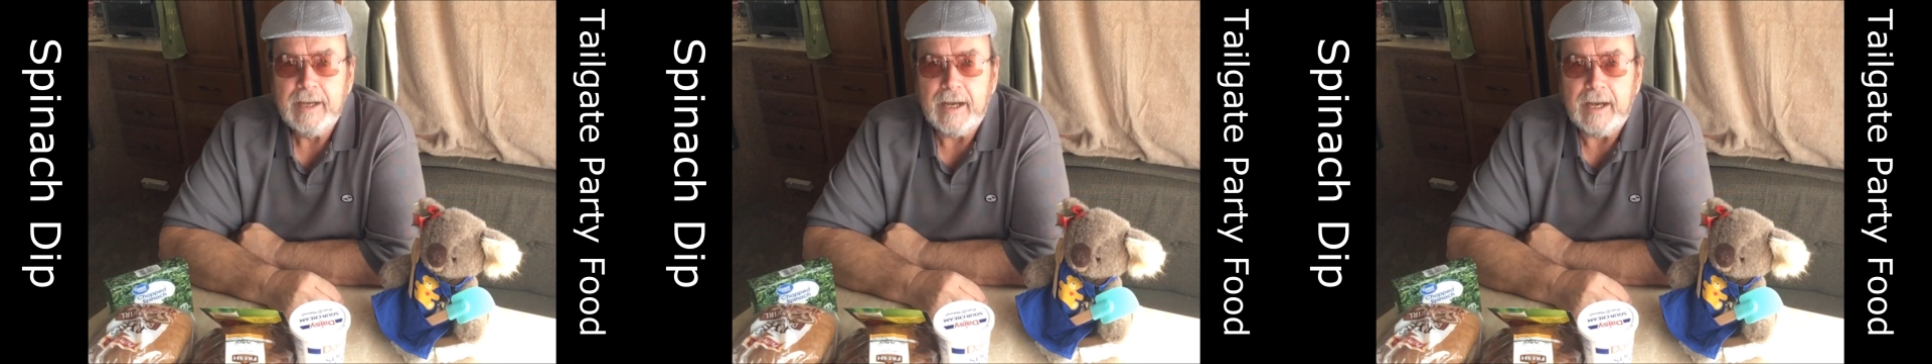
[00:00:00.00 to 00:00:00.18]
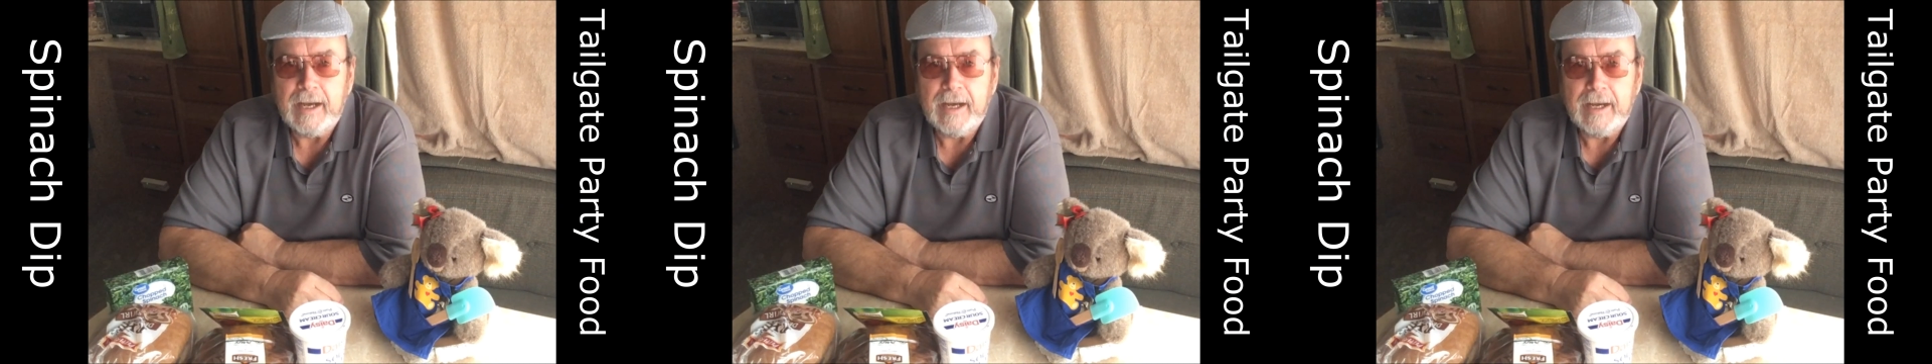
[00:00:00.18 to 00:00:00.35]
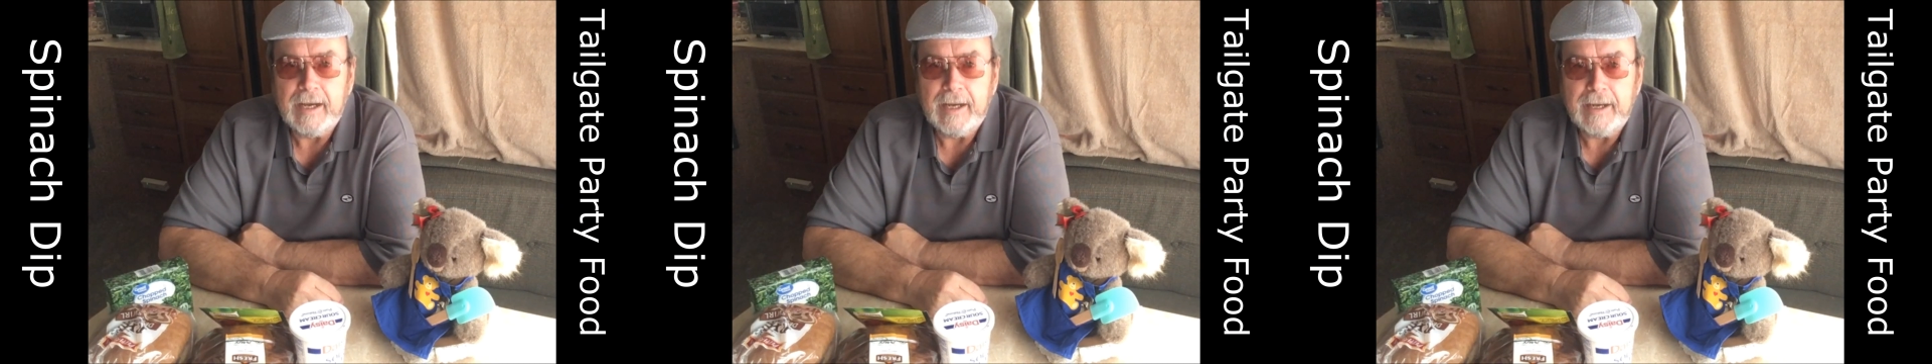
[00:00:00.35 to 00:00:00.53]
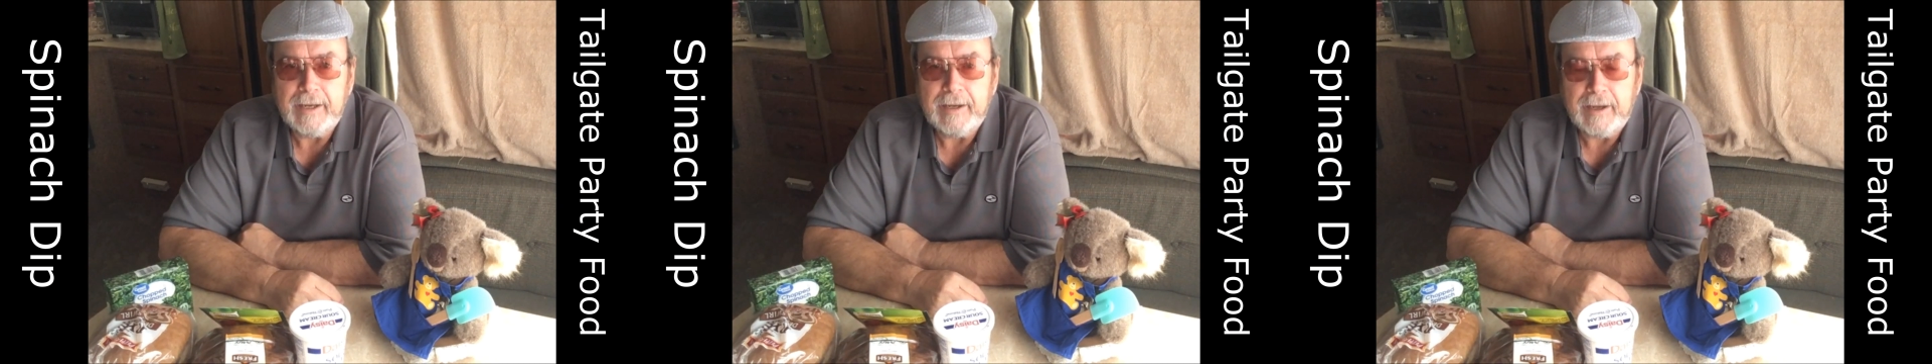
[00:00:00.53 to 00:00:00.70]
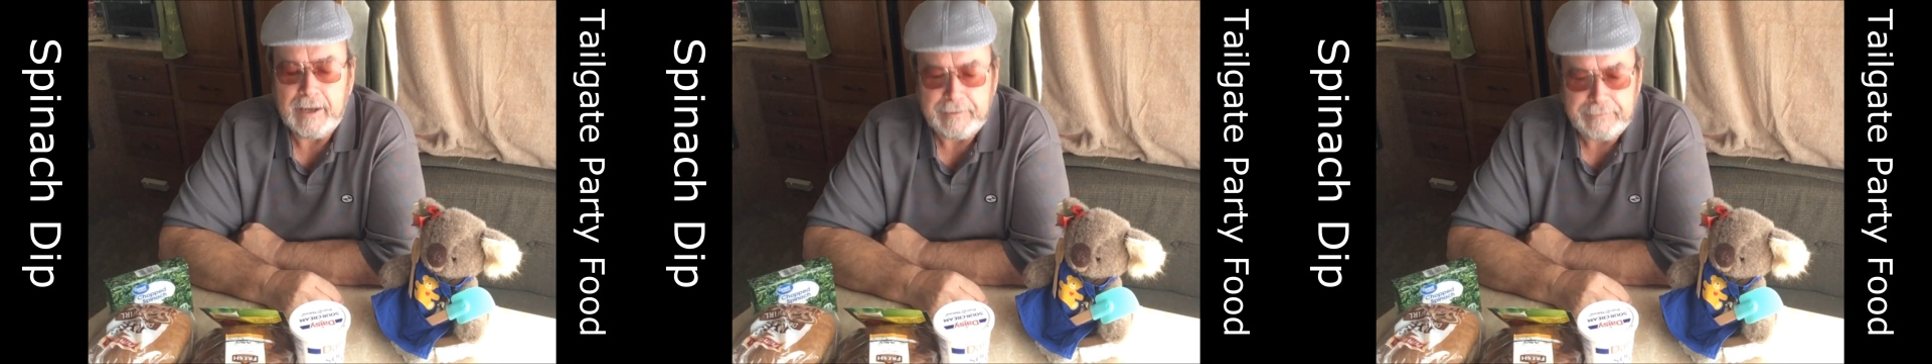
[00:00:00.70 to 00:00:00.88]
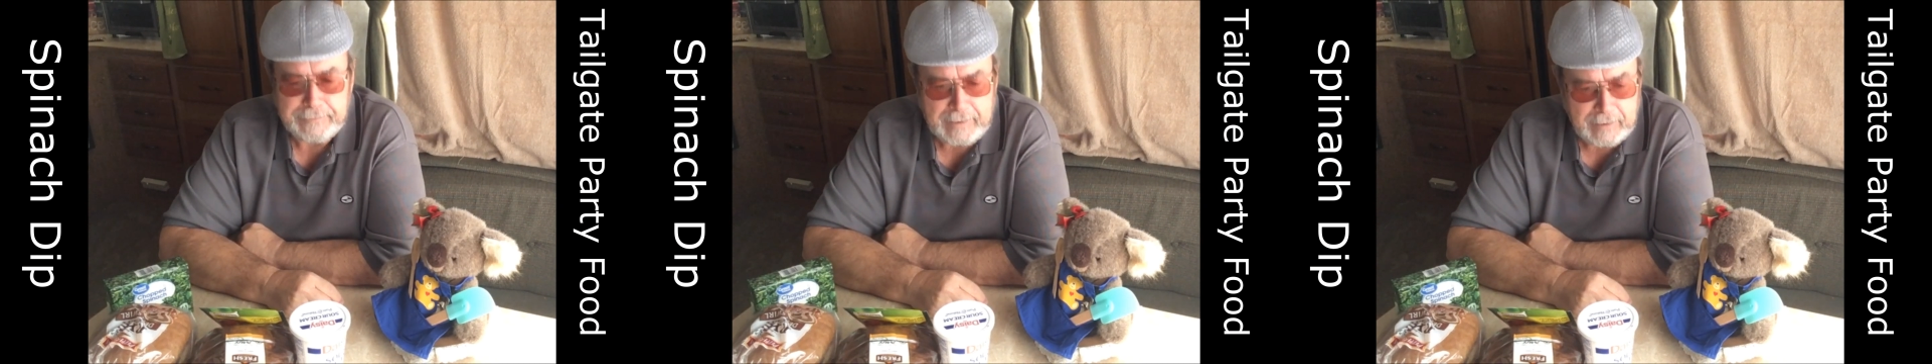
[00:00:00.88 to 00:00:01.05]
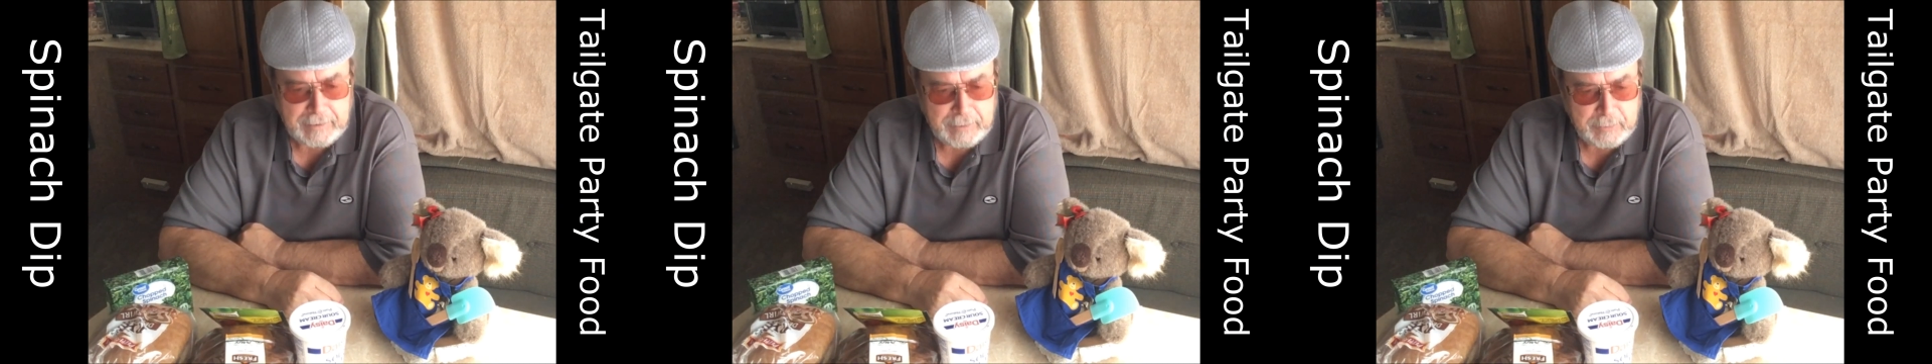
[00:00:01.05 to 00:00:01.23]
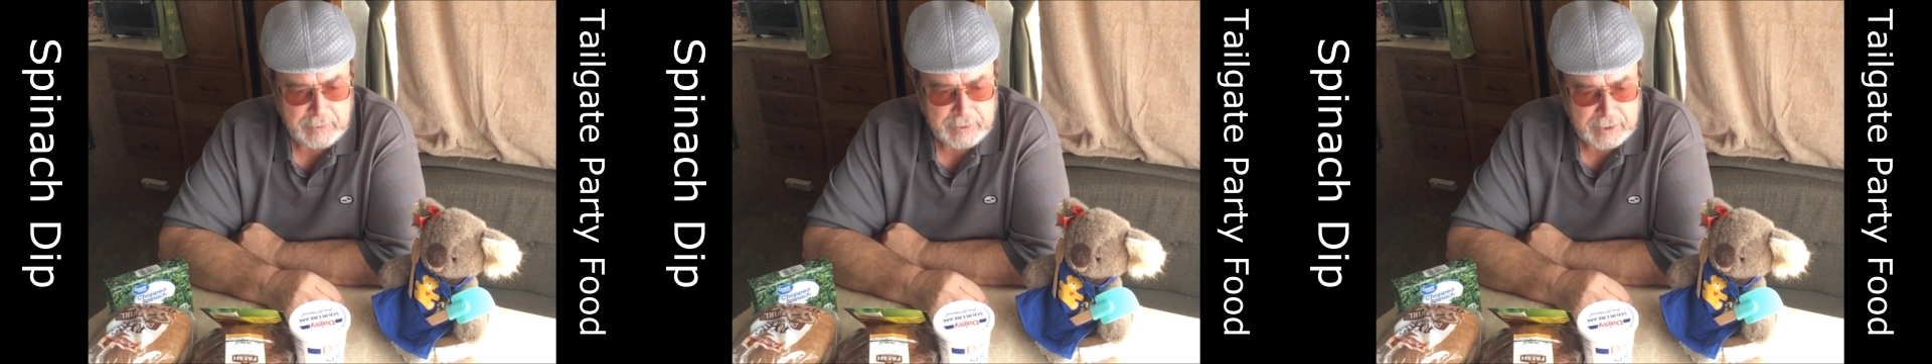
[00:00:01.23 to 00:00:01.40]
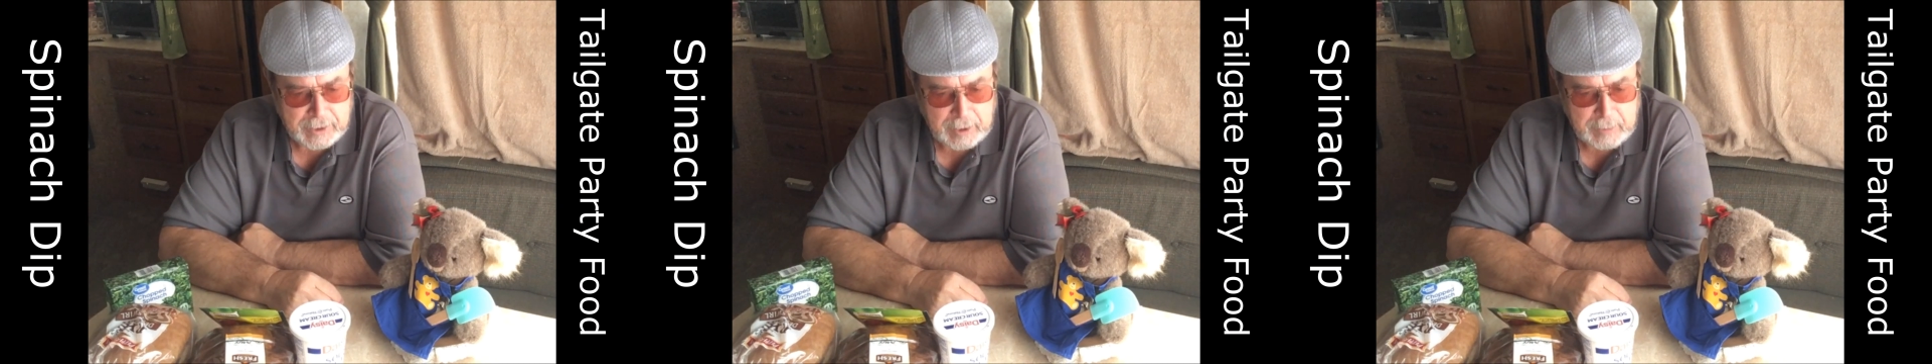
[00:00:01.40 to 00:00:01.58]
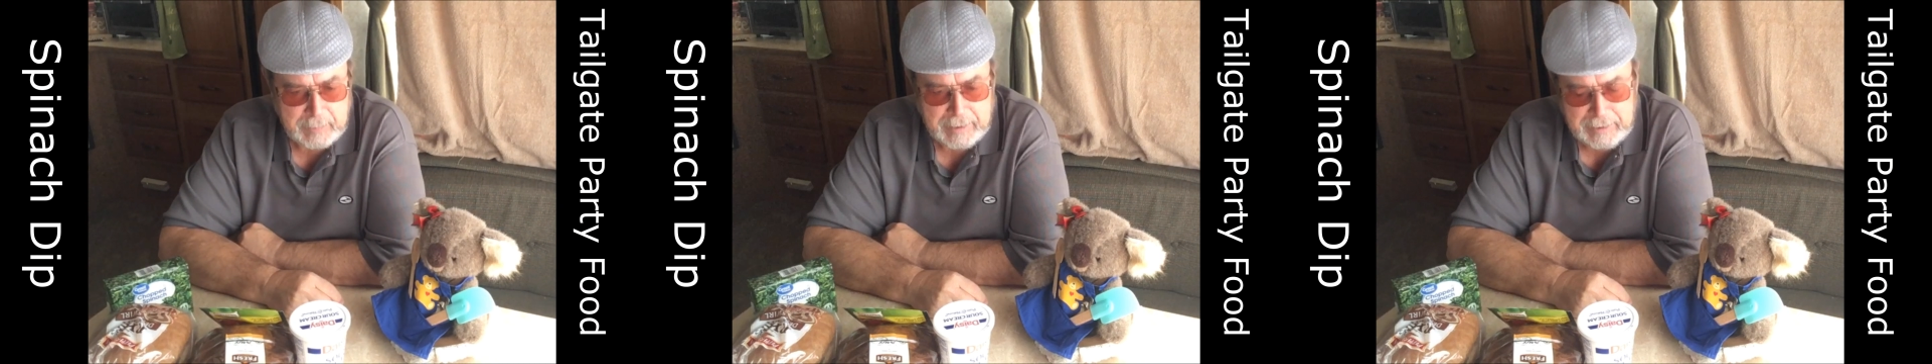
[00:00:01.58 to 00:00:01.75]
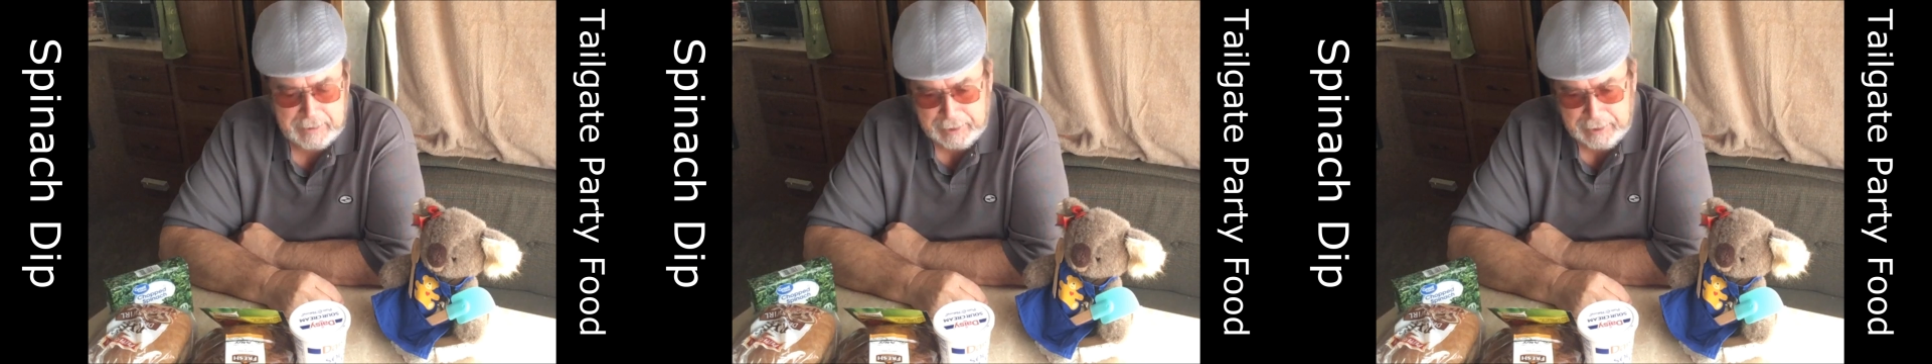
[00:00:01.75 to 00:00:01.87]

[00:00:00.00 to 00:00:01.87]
I found it was a little bit